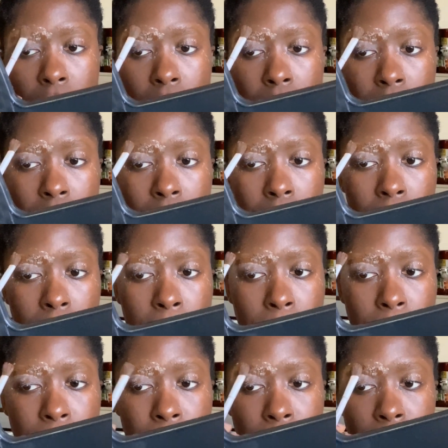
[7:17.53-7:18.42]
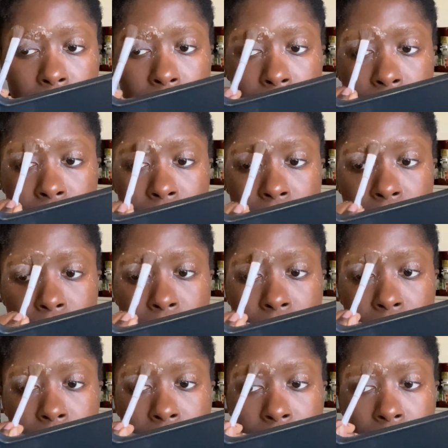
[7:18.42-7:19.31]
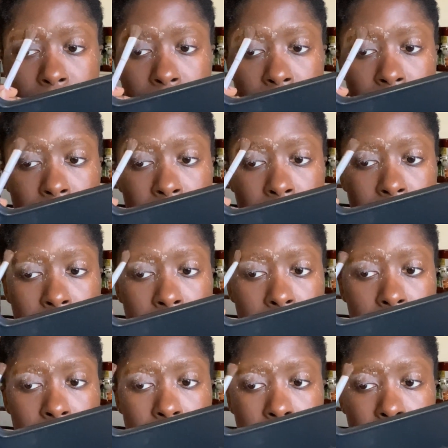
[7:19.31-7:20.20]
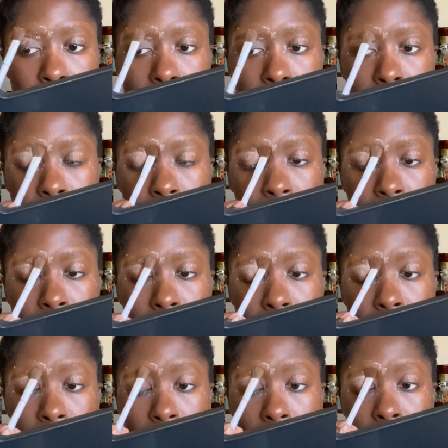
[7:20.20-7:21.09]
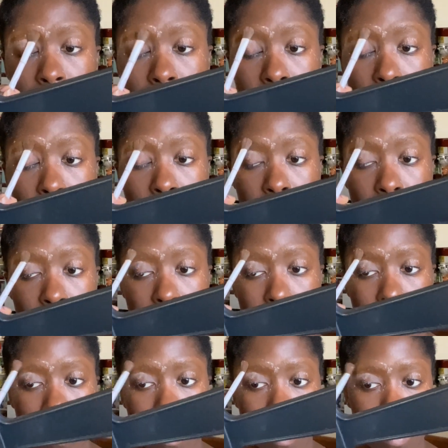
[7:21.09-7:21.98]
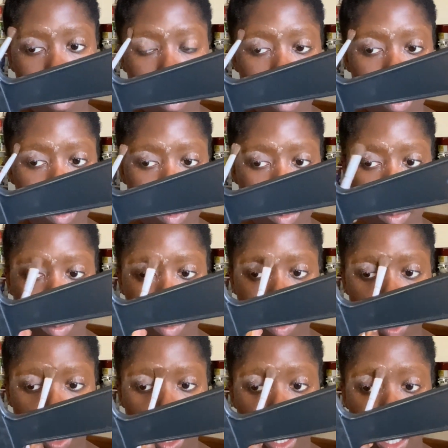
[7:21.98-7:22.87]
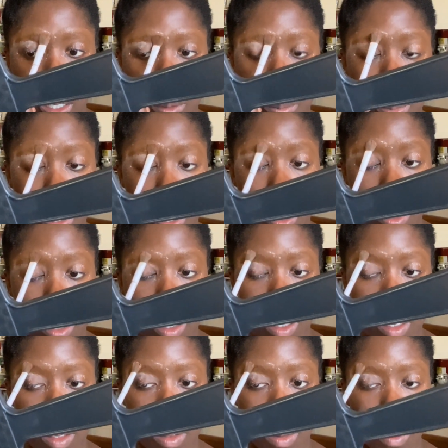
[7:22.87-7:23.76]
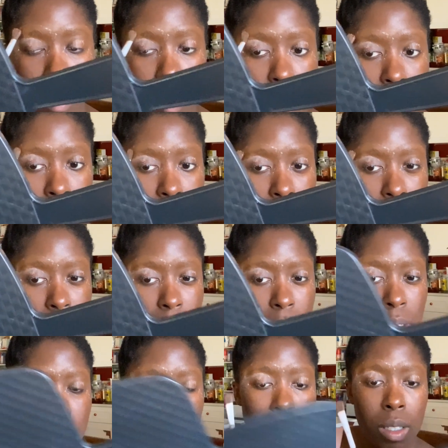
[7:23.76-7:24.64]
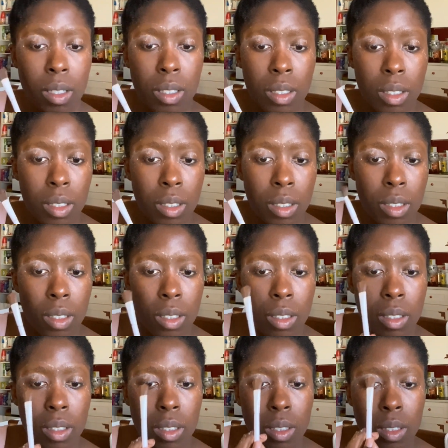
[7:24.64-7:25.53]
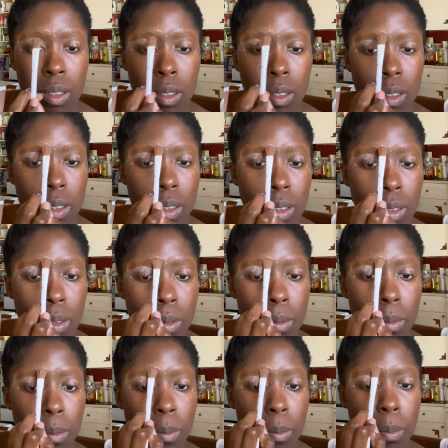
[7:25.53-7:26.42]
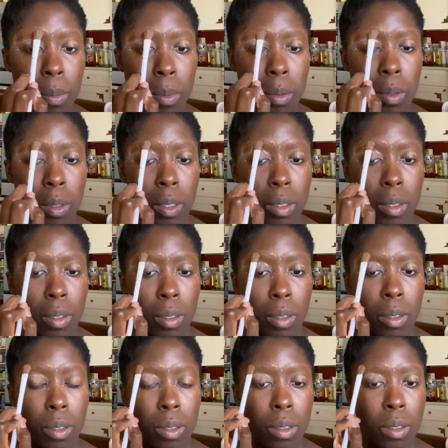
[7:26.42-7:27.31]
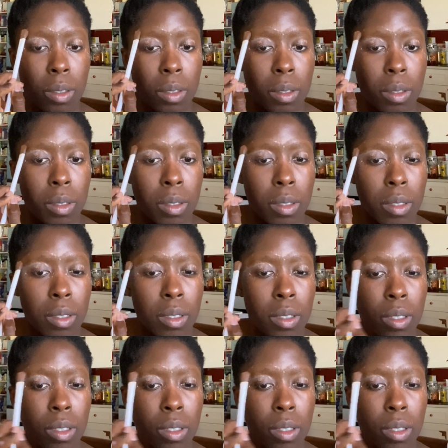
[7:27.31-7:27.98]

yeah, I hope you guys enjoy. So as you can see, again, I'm putting the foundation on, and using a product that matches your skin,